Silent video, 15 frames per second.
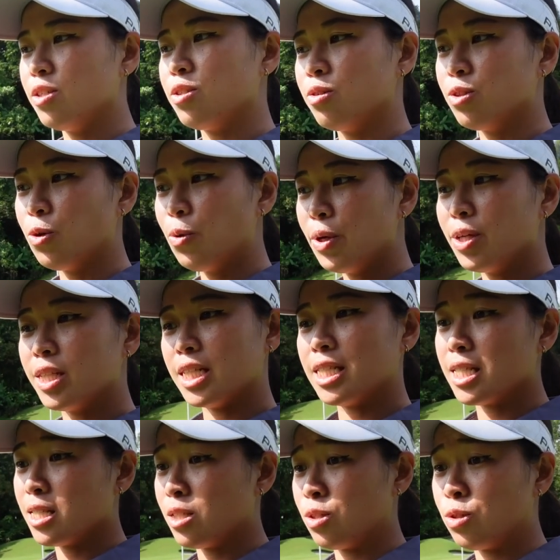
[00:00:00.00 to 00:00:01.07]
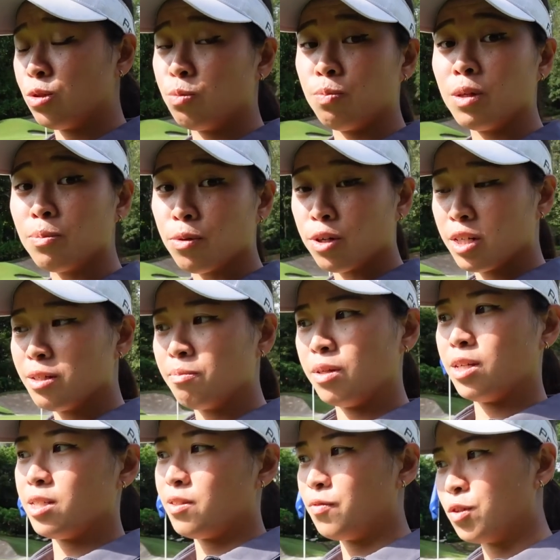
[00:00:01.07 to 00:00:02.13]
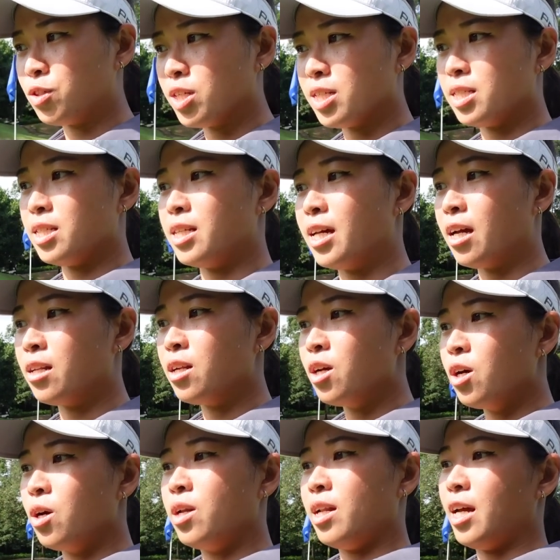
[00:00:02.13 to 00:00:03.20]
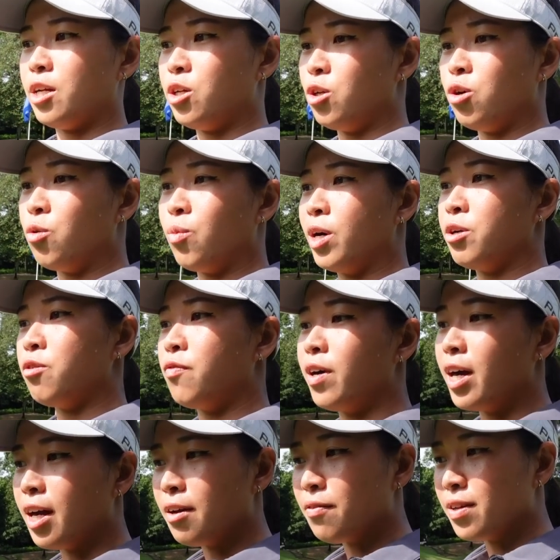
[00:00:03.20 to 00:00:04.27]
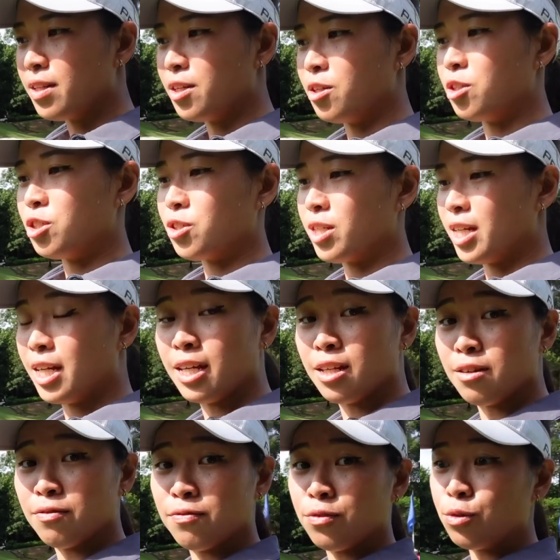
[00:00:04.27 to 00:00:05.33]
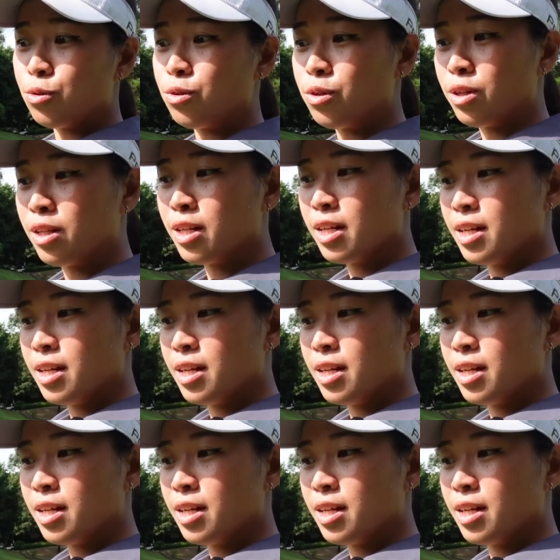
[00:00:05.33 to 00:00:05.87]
So knowing a distance is super important, because if you just see that, like, you know, 105, and then you're just going to hit a full